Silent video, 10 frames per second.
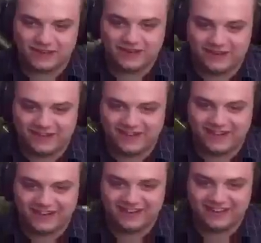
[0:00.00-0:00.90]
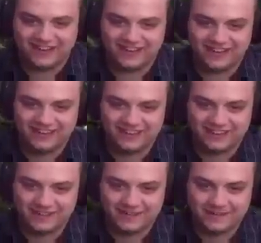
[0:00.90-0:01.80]

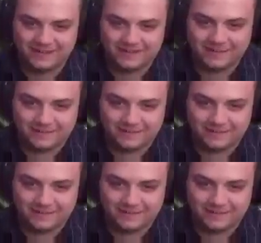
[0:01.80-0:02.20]
[no speech]